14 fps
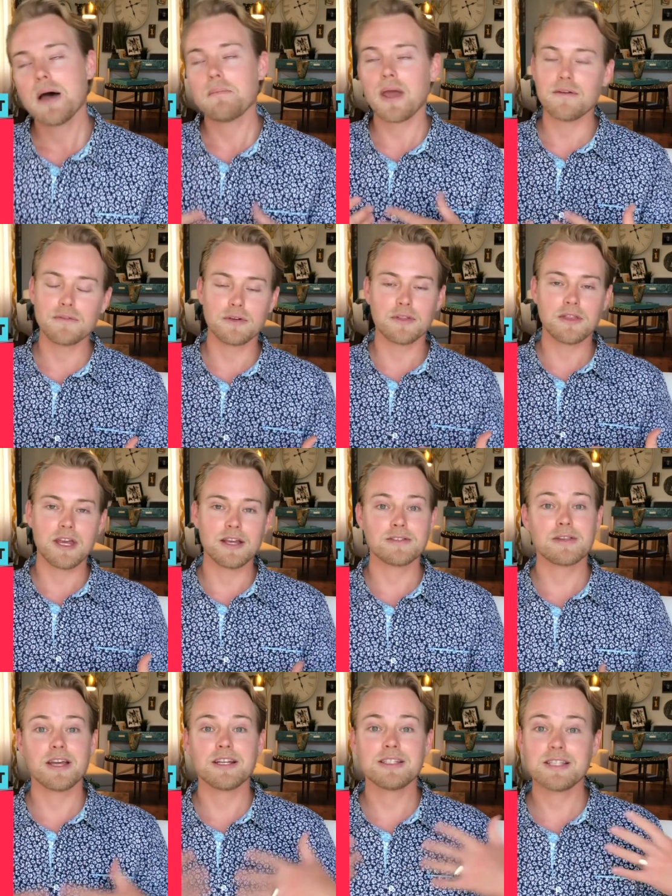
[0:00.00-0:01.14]
pay for
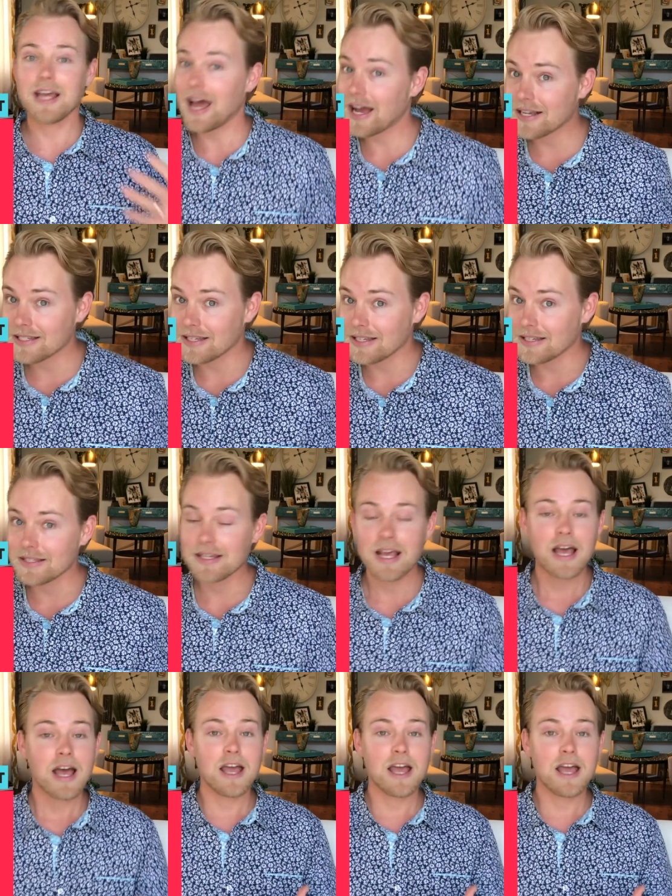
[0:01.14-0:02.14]
things like taxes,